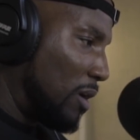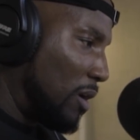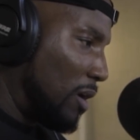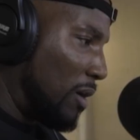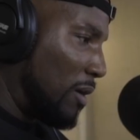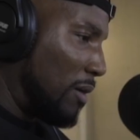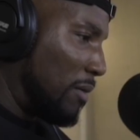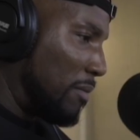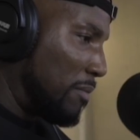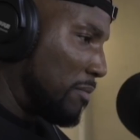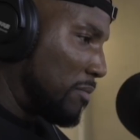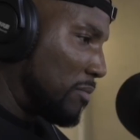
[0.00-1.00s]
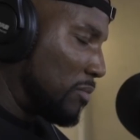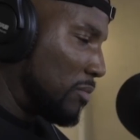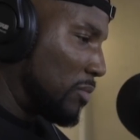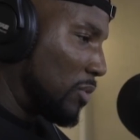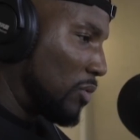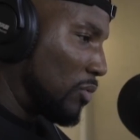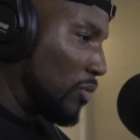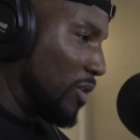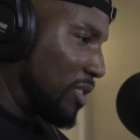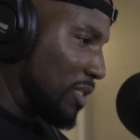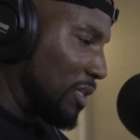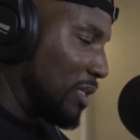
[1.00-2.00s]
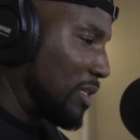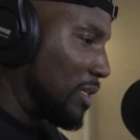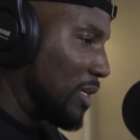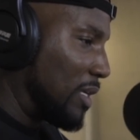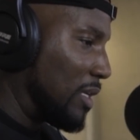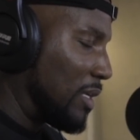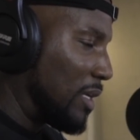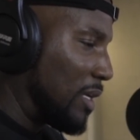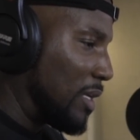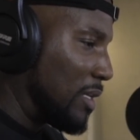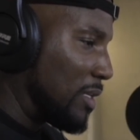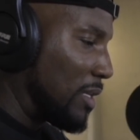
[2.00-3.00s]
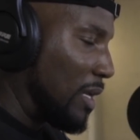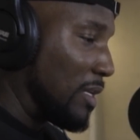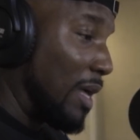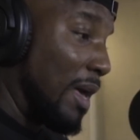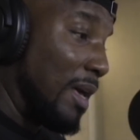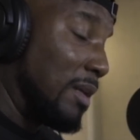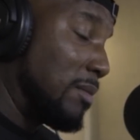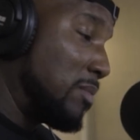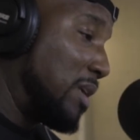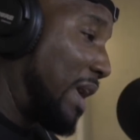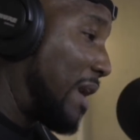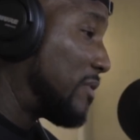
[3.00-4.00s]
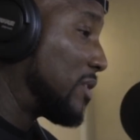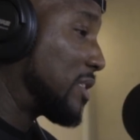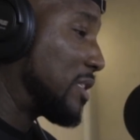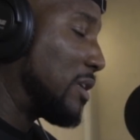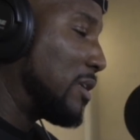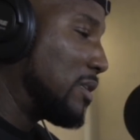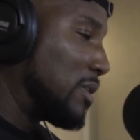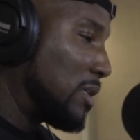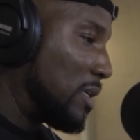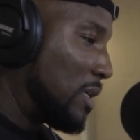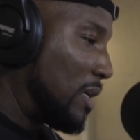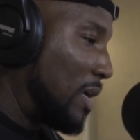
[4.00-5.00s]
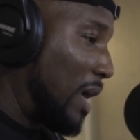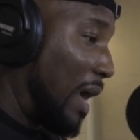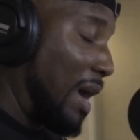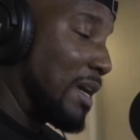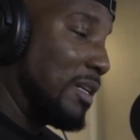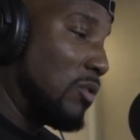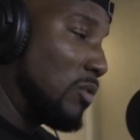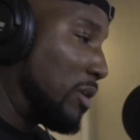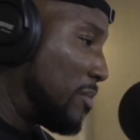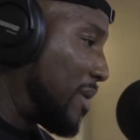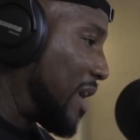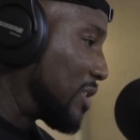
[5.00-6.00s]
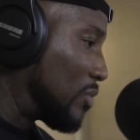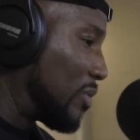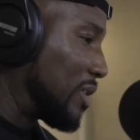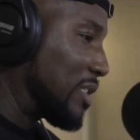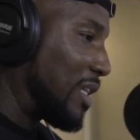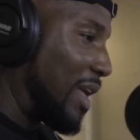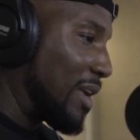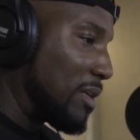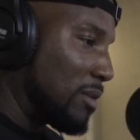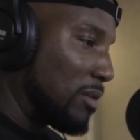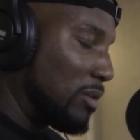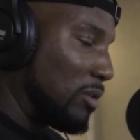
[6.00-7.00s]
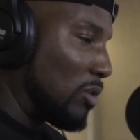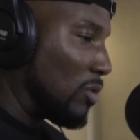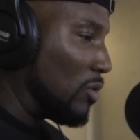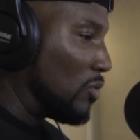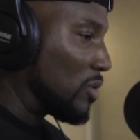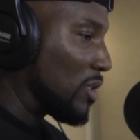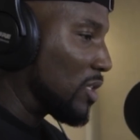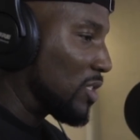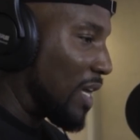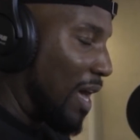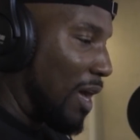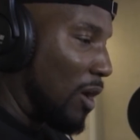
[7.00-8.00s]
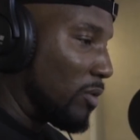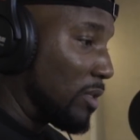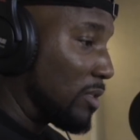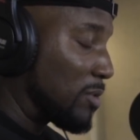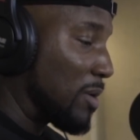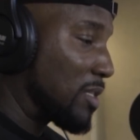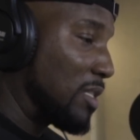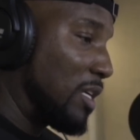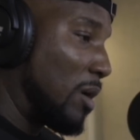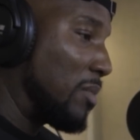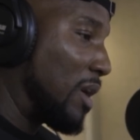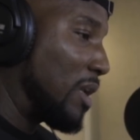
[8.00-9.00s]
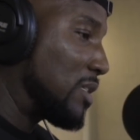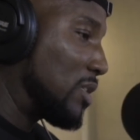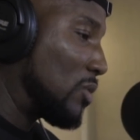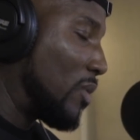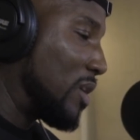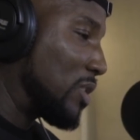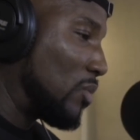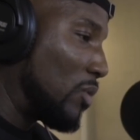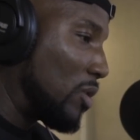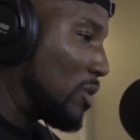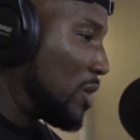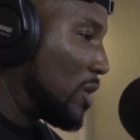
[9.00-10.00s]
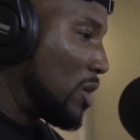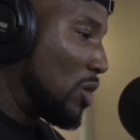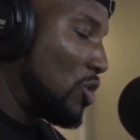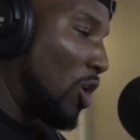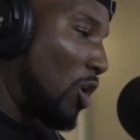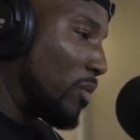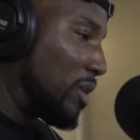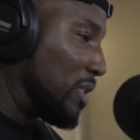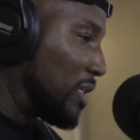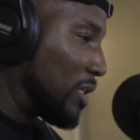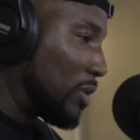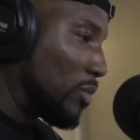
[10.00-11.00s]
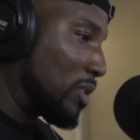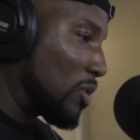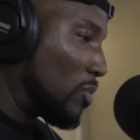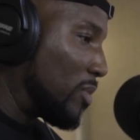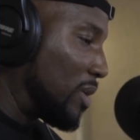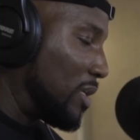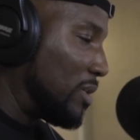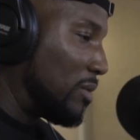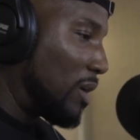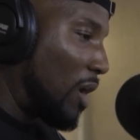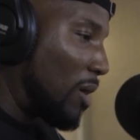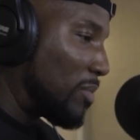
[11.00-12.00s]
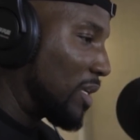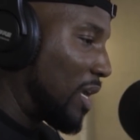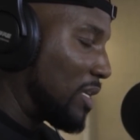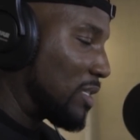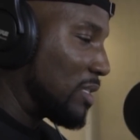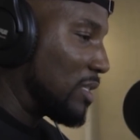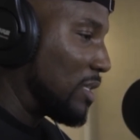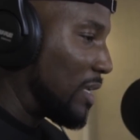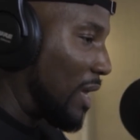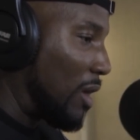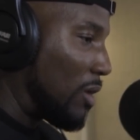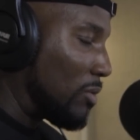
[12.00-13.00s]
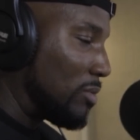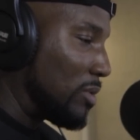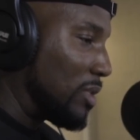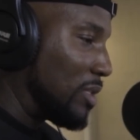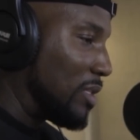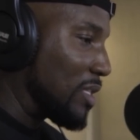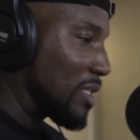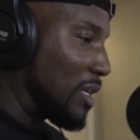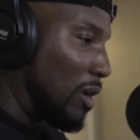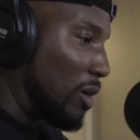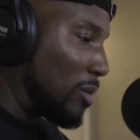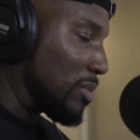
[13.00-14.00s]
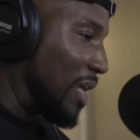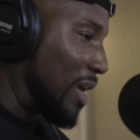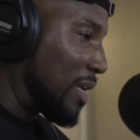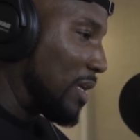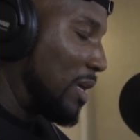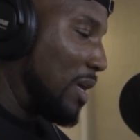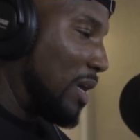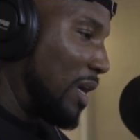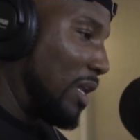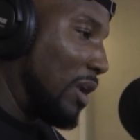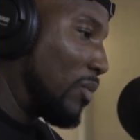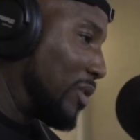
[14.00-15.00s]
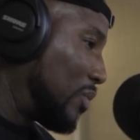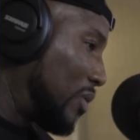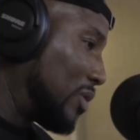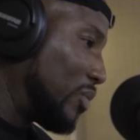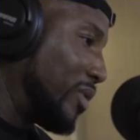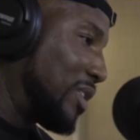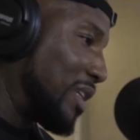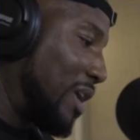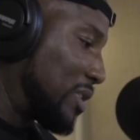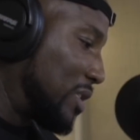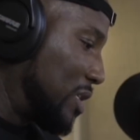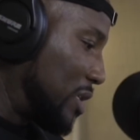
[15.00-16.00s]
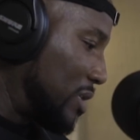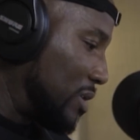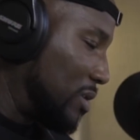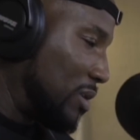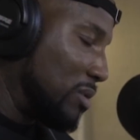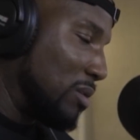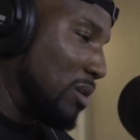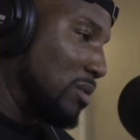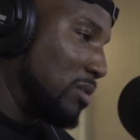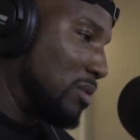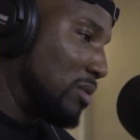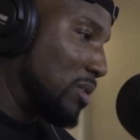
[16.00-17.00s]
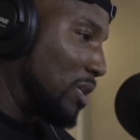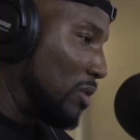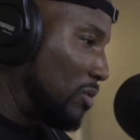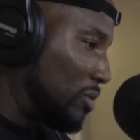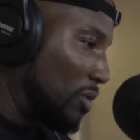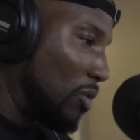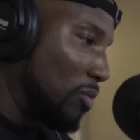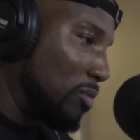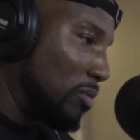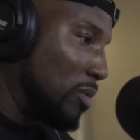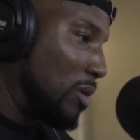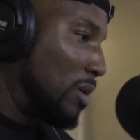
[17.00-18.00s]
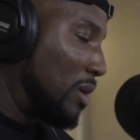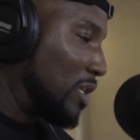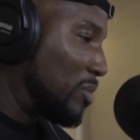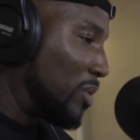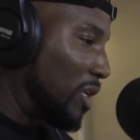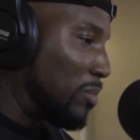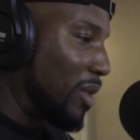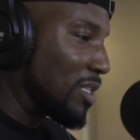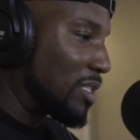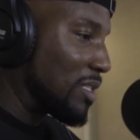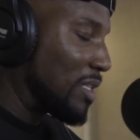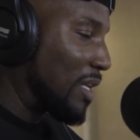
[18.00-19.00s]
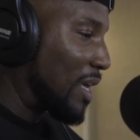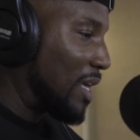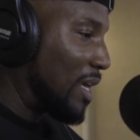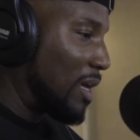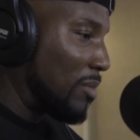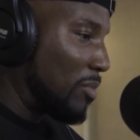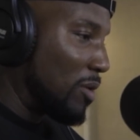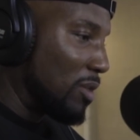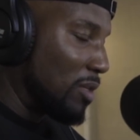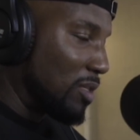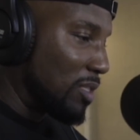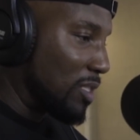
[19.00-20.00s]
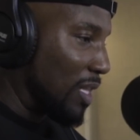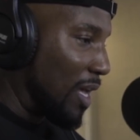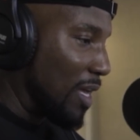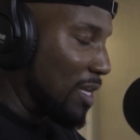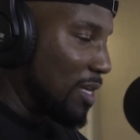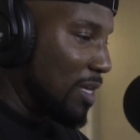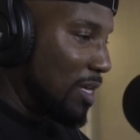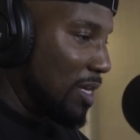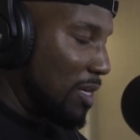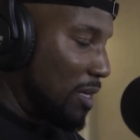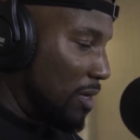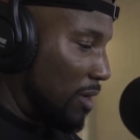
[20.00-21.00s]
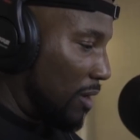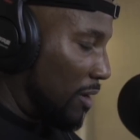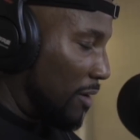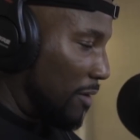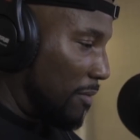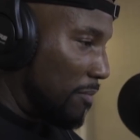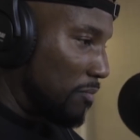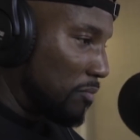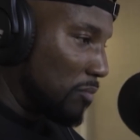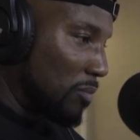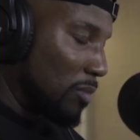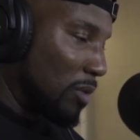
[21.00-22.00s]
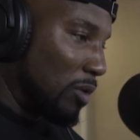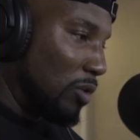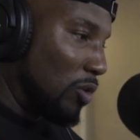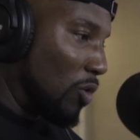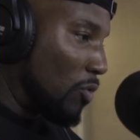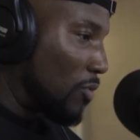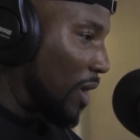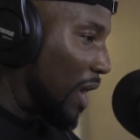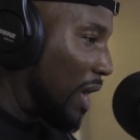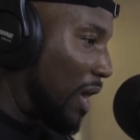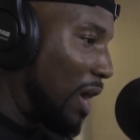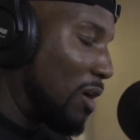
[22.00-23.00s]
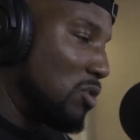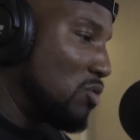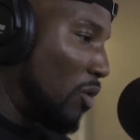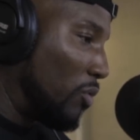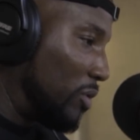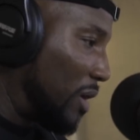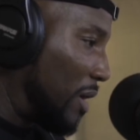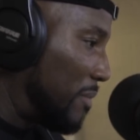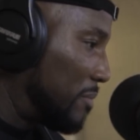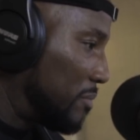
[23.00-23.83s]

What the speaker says: um, recently, and me having a son, I can only imagine what it's like, losing a child, and especially coming out of a situation where you're already dealing with so many complications, and now this comes like, and I really wanted to reach out to you and send you, as many blessings as I can, brother. And it's just like, um, how are you holding up?